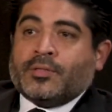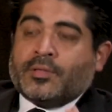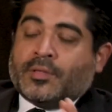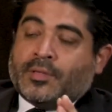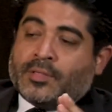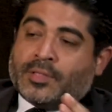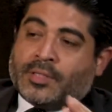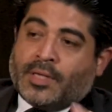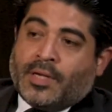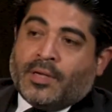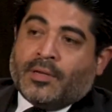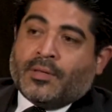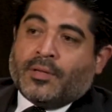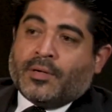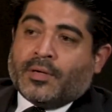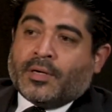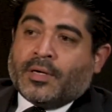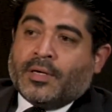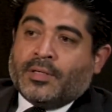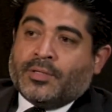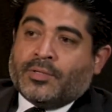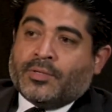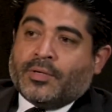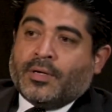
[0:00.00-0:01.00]
They're staying in their
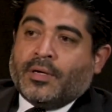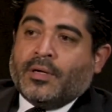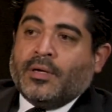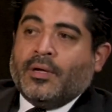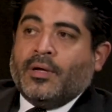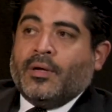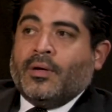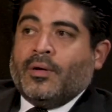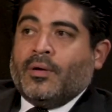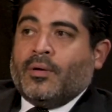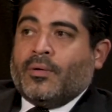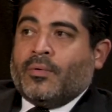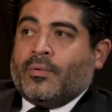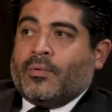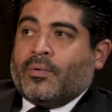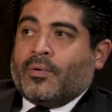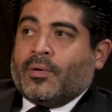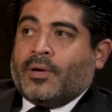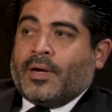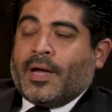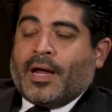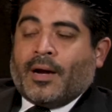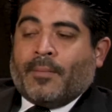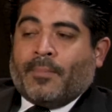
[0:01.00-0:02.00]
country or
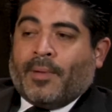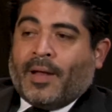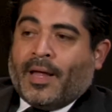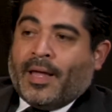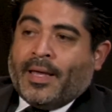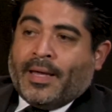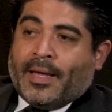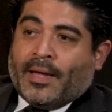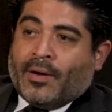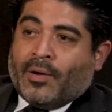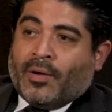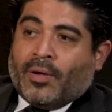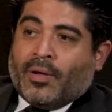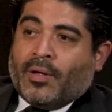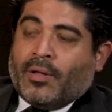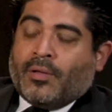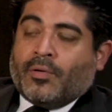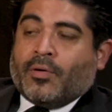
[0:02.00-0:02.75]
not applying at all,